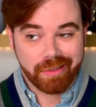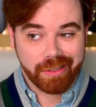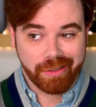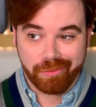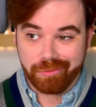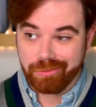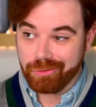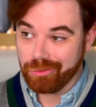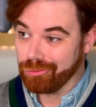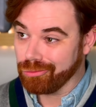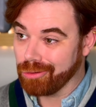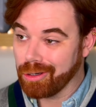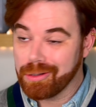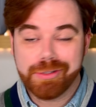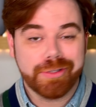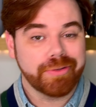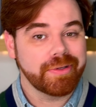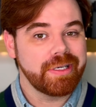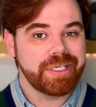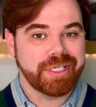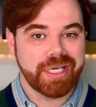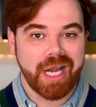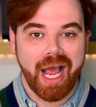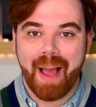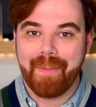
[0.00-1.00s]
you know,
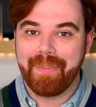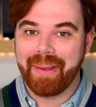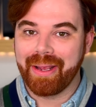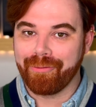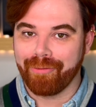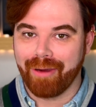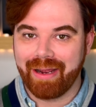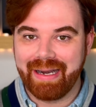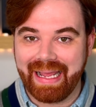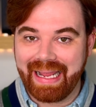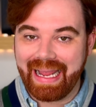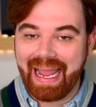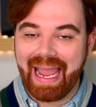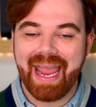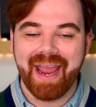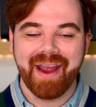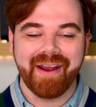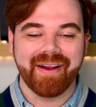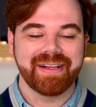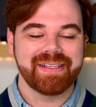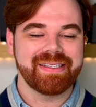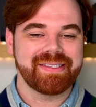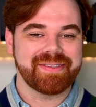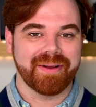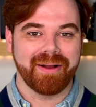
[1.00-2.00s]
grocery shopping, running
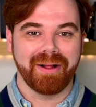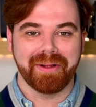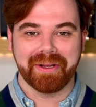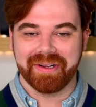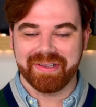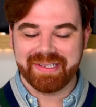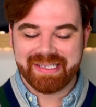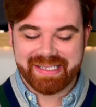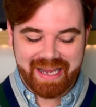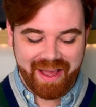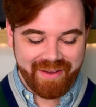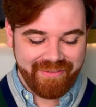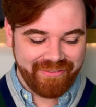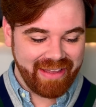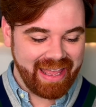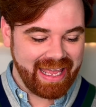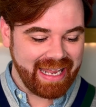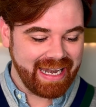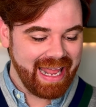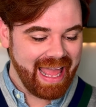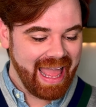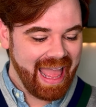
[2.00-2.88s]
errands, throw all your stuff in.